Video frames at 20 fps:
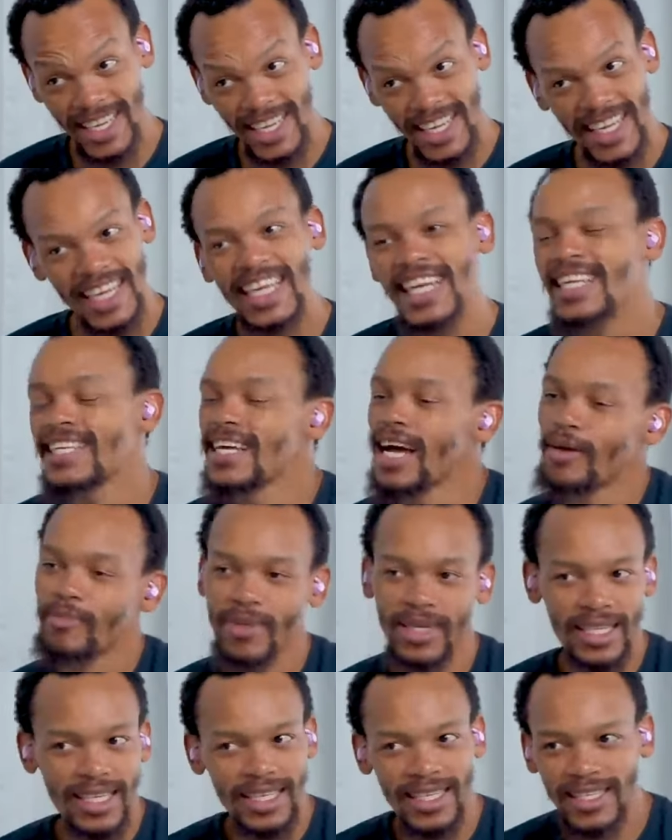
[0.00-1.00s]
right? Hello, I
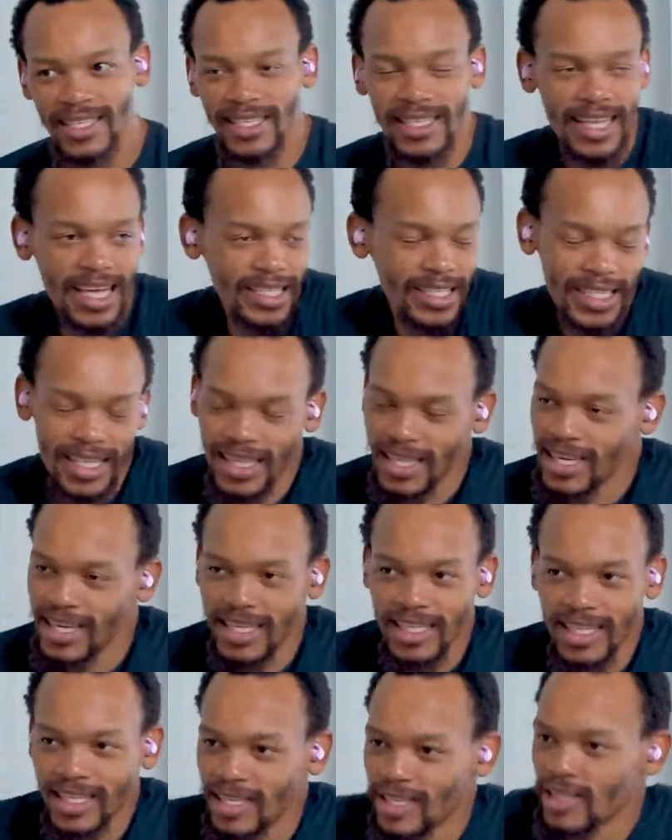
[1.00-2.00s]
mean, no. that's the
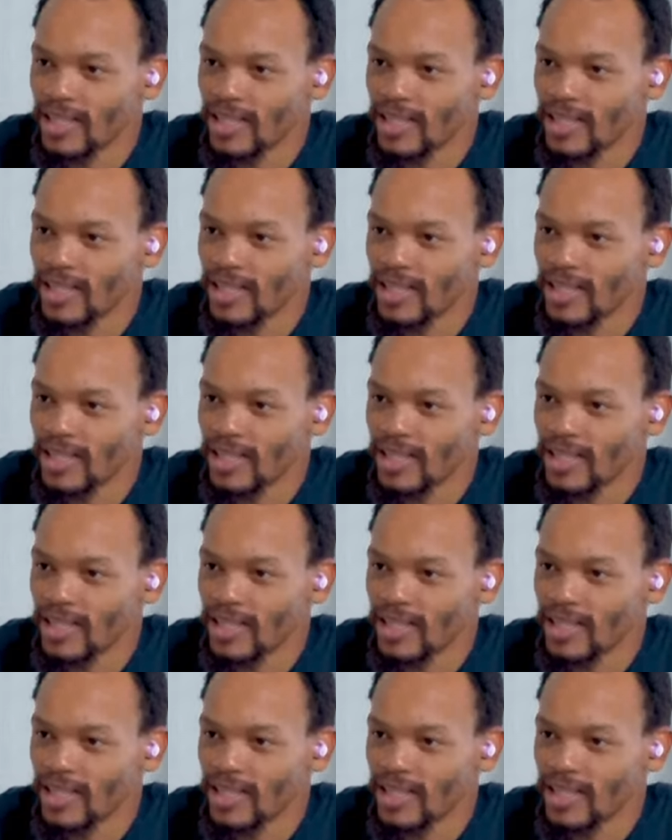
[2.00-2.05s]
thing.